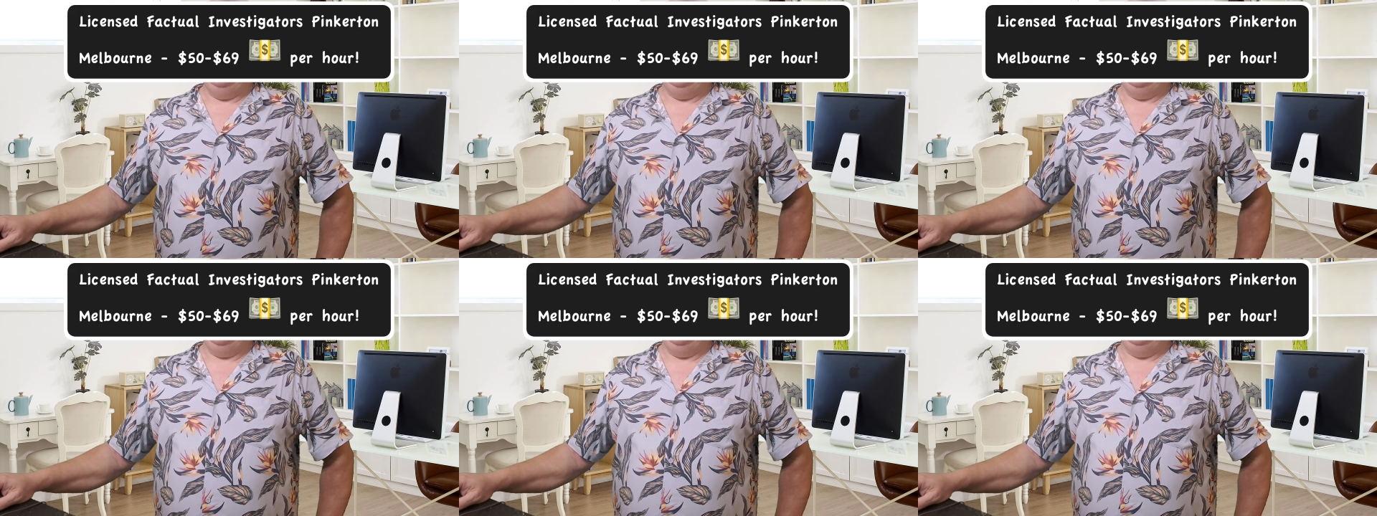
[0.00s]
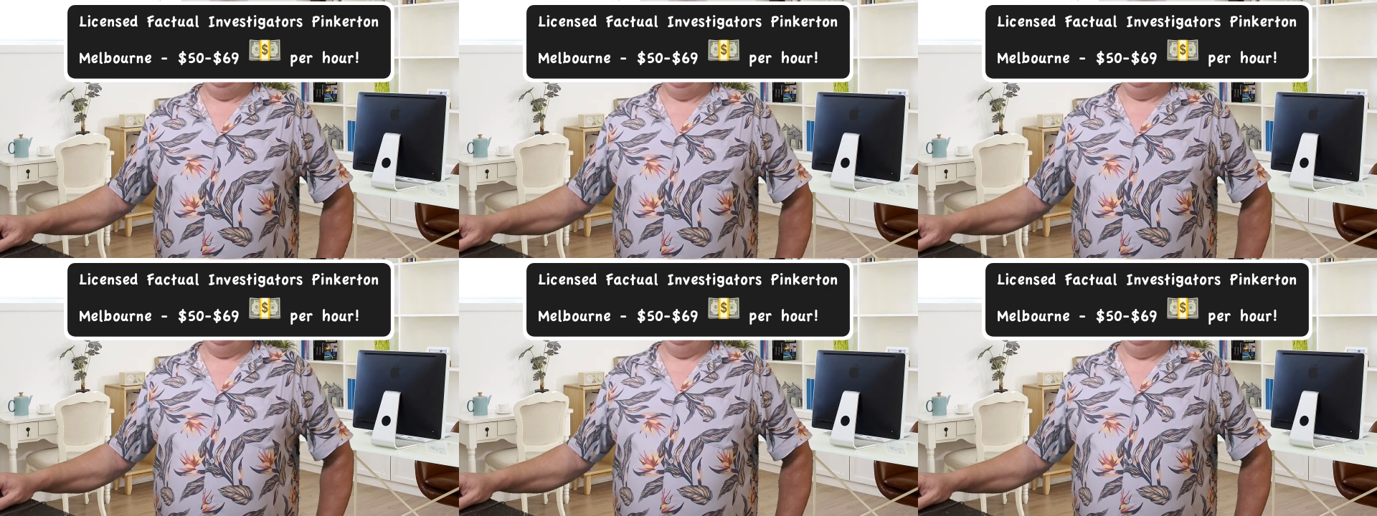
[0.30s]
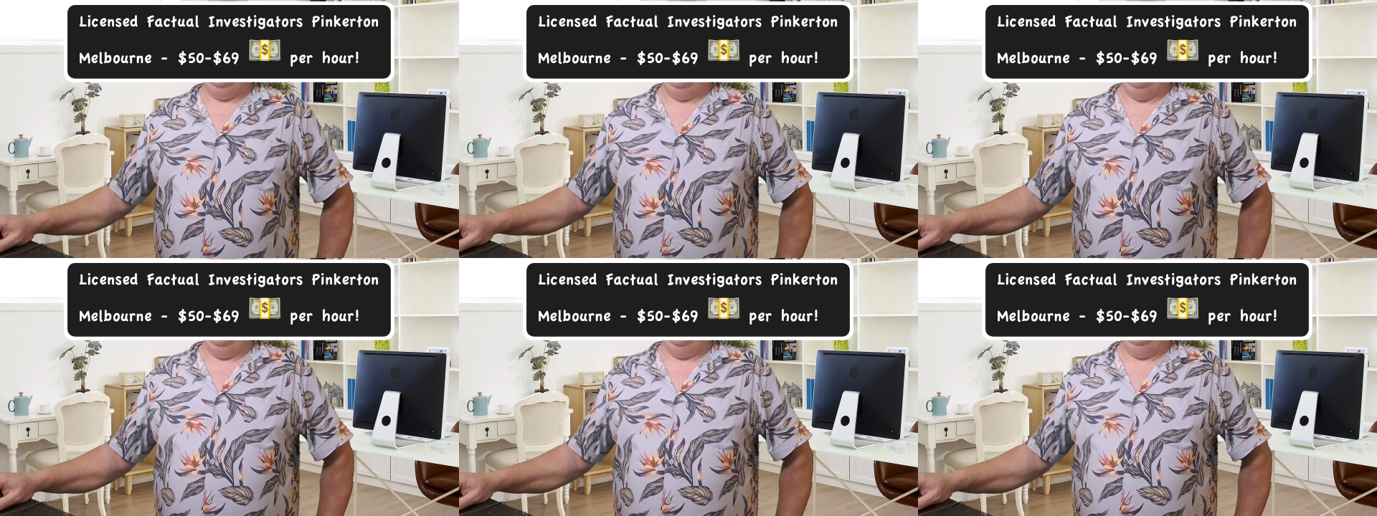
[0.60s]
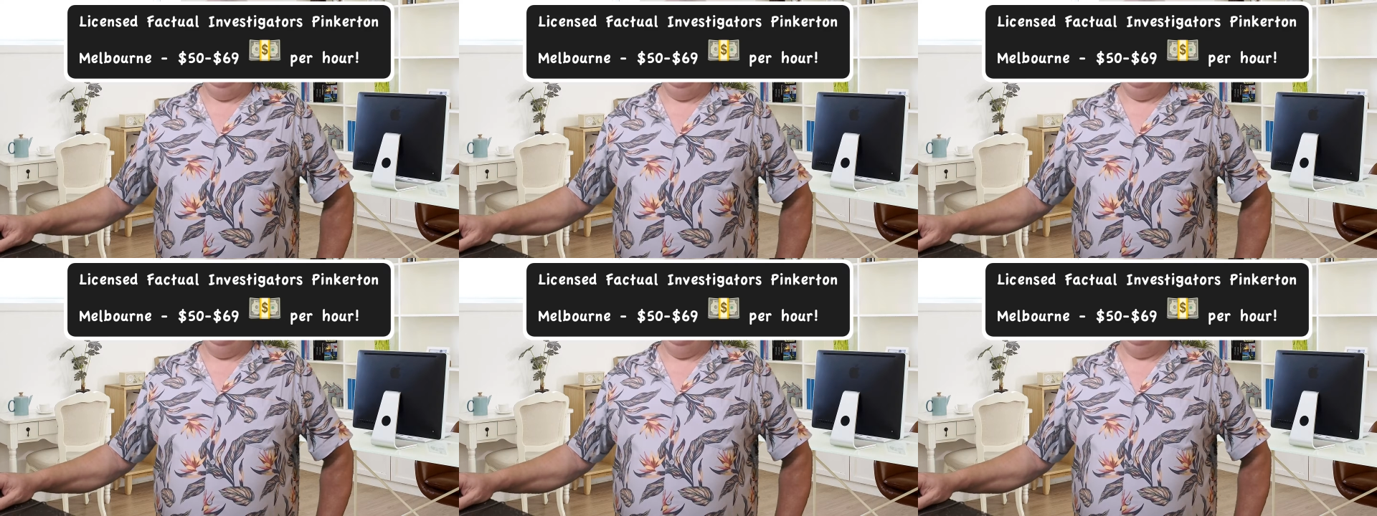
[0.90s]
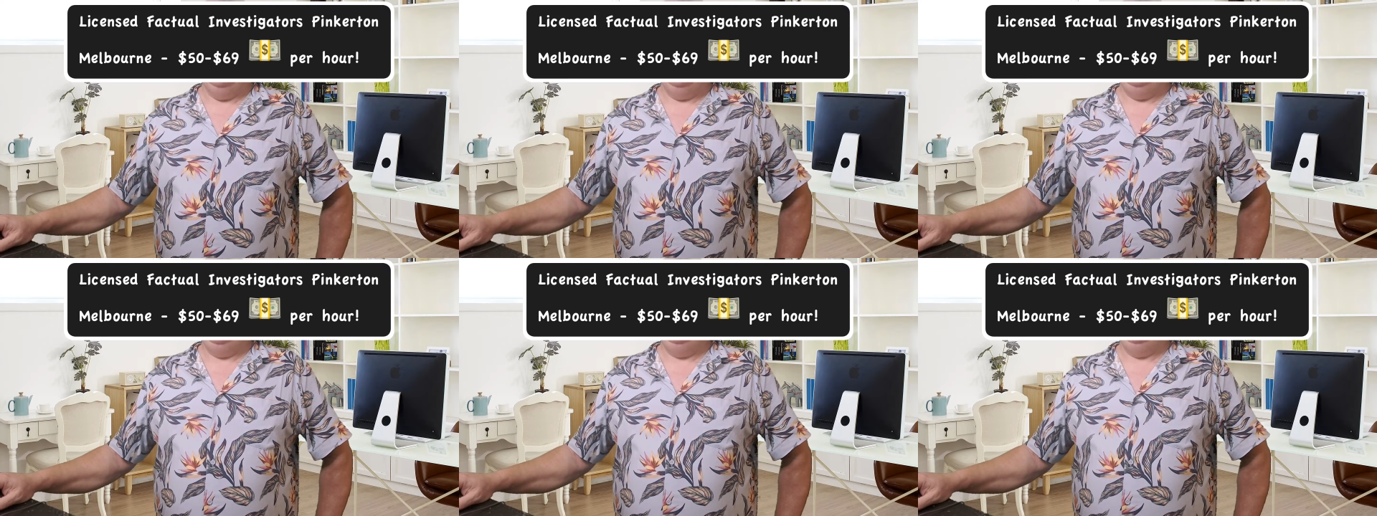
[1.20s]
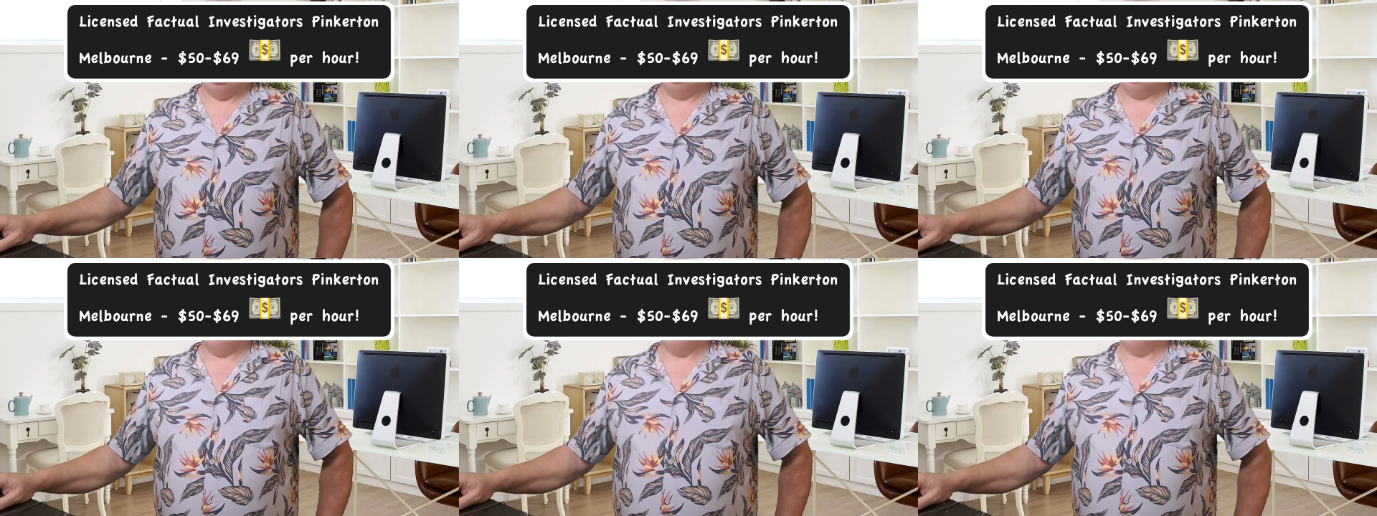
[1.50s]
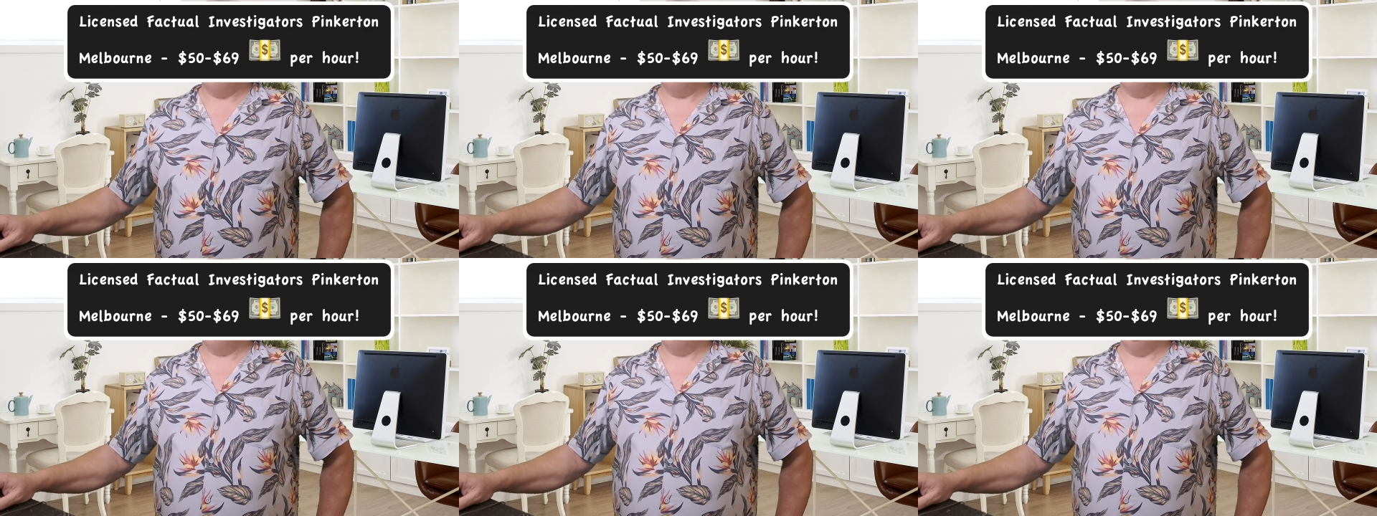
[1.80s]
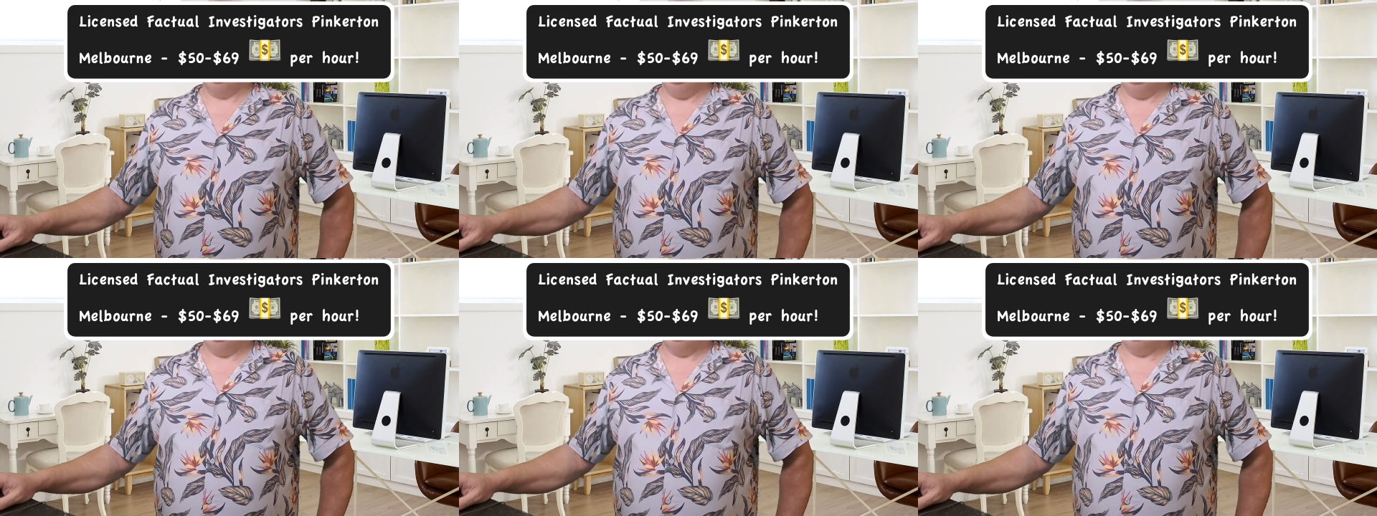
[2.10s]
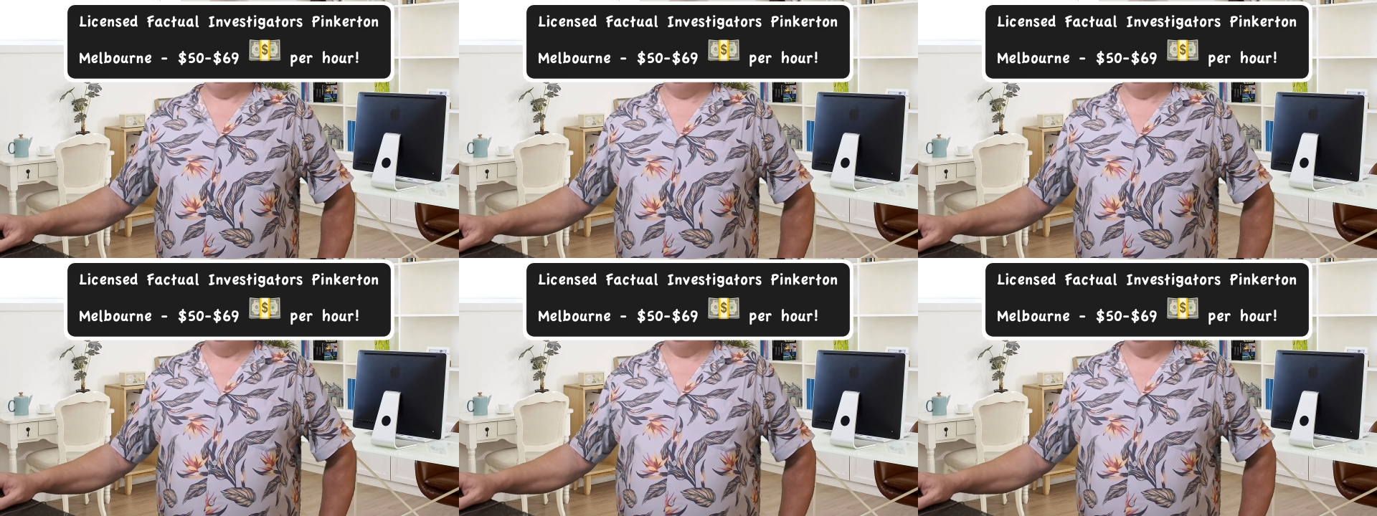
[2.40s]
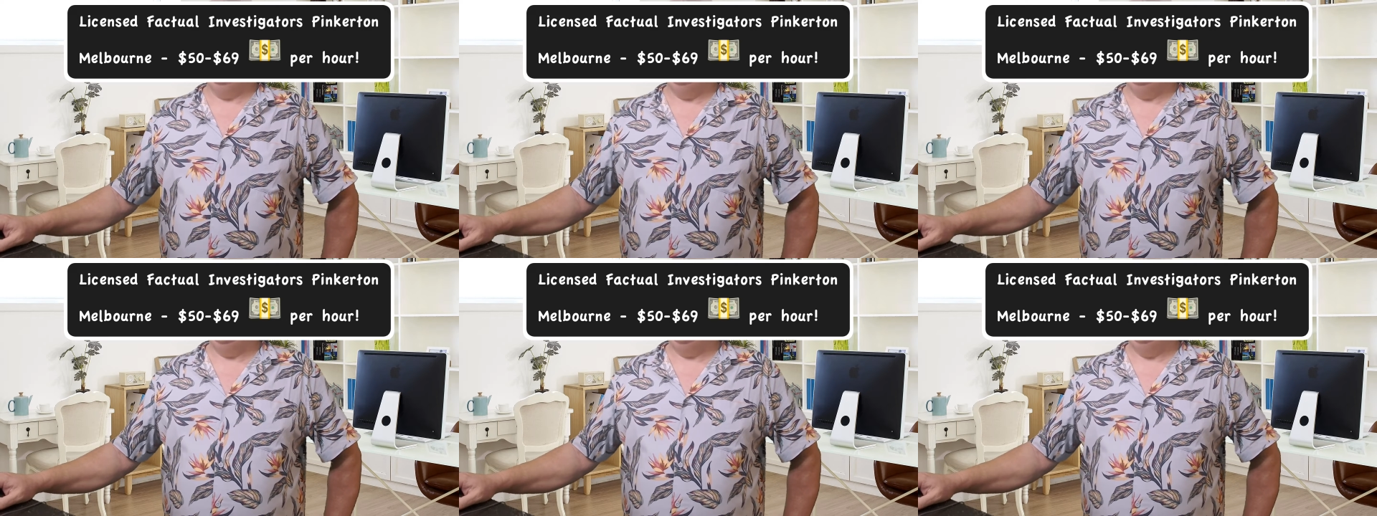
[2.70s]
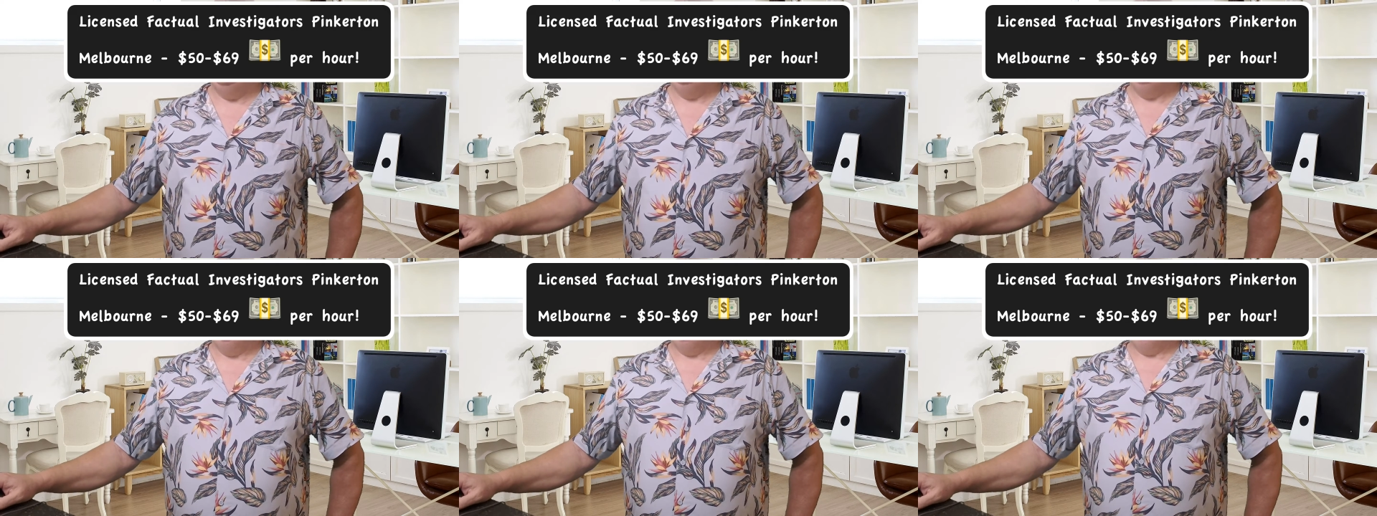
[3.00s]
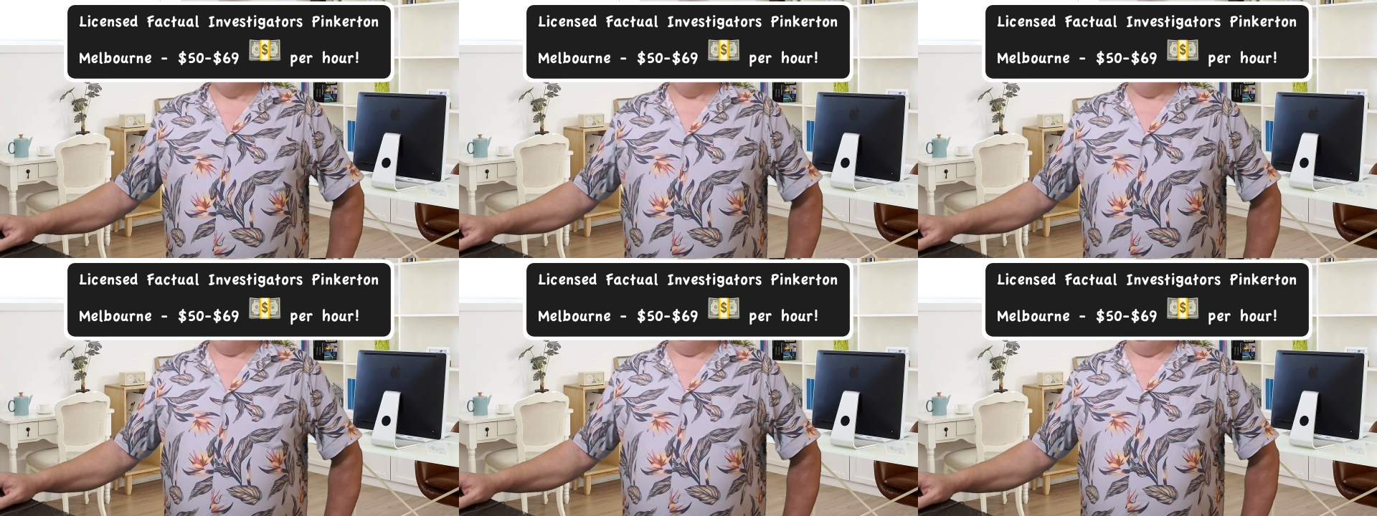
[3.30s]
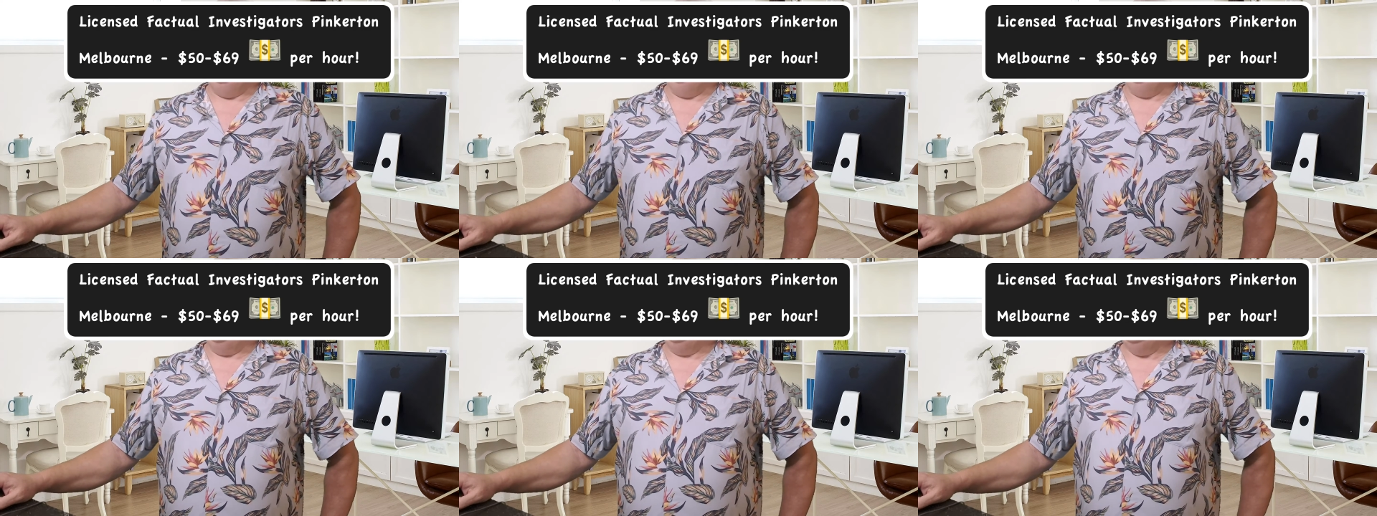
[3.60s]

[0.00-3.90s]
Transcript: [unreadable: no face in view]